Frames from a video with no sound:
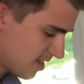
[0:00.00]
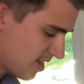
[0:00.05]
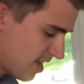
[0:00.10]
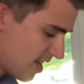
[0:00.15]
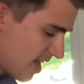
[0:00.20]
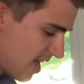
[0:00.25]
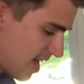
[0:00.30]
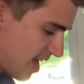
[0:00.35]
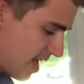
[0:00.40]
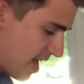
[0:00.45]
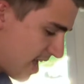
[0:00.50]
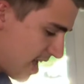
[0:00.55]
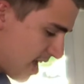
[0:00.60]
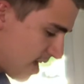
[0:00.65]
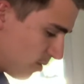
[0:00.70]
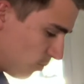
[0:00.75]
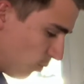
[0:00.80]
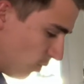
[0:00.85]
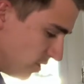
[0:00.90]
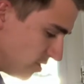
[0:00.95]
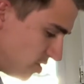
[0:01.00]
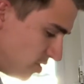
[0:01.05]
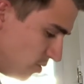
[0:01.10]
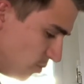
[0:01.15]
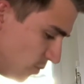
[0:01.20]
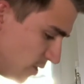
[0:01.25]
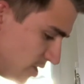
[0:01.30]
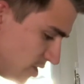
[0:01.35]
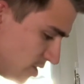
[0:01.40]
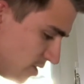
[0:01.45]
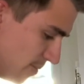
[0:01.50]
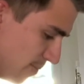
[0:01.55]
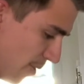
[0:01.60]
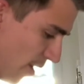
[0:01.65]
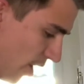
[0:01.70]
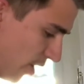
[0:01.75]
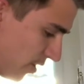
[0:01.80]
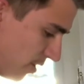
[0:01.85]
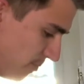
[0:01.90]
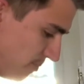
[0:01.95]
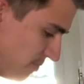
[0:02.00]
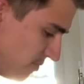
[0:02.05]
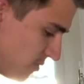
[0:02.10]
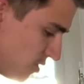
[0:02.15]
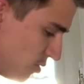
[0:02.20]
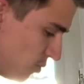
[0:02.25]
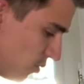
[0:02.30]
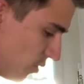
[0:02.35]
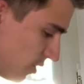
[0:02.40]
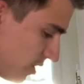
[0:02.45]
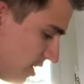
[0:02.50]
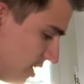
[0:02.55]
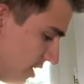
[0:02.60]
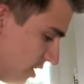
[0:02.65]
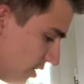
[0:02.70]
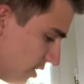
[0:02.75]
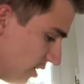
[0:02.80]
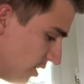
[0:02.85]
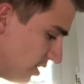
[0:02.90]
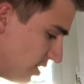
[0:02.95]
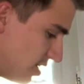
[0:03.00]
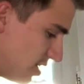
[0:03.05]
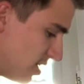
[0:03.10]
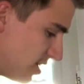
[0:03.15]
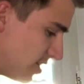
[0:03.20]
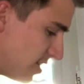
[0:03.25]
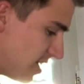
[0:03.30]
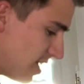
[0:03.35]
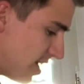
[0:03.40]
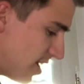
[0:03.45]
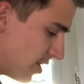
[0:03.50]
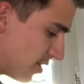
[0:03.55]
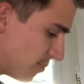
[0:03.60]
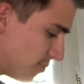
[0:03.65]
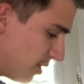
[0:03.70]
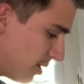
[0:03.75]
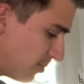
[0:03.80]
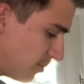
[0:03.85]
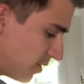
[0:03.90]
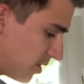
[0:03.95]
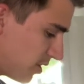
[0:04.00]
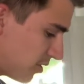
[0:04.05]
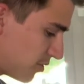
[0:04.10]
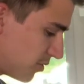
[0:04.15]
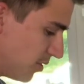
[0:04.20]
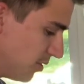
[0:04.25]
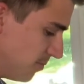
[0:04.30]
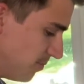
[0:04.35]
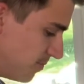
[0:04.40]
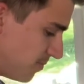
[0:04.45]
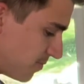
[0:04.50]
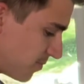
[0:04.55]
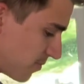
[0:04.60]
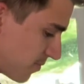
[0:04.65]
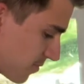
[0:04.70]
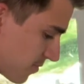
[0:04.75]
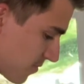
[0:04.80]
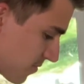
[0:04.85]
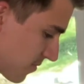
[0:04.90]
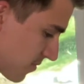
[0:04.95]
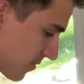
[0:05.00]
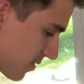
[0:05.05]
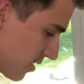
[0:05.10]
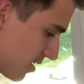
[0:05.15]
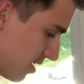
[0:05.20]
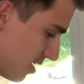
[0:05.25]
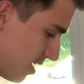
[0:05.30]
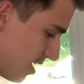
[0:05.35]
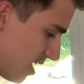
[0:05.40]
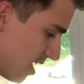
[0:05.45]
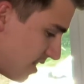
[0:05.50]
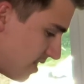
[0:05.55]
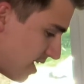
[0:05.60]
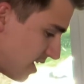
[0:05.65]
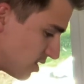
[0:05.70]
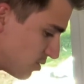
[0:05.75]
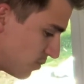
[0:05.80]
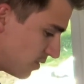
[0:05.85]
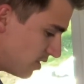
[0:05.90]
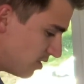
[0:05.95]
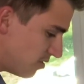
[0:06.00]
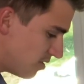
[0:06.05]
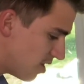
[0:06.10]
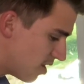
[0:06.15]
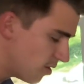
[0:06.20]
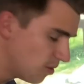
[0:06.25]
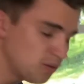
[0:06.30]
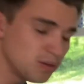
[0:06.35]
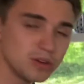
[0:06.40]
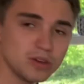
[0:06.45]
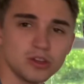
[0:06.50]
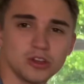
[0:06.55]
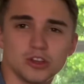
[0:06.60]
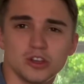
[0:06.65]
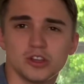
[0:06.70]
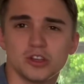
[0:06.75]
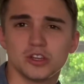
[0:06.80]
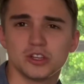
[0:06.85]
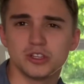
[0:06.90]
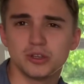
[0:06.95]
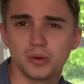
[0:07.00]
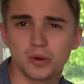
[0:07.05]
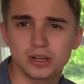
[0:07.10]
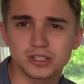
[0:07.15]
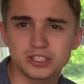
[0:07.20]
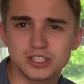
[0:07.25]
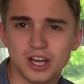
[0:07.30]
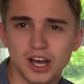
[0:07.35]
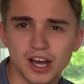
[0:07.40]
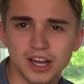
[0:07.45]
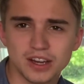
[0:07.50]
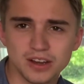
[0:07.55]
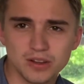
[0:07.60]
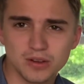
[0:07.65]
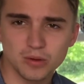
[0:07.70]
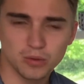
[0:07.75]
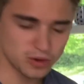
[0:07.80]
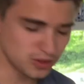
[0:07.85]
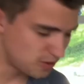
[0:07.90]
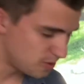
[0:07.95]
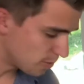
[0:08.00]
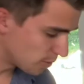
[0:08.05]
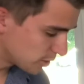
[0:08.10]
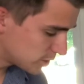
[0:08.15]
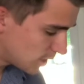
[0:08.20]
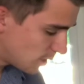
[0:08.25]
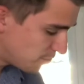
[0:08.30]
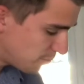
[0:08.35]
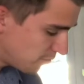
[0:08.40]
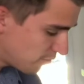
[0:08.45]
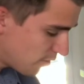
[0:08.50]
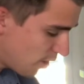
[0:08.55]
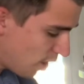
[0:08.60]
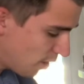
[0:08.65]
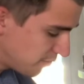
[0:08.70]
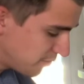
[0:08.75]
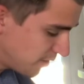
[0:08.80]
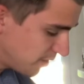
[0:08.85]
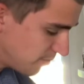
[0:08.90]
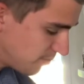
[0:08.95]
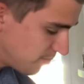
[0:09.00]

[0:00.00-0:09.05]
And once you reach the bottom, you will hear the air bubbling through. And that is when you know you are done with your cup of coffee.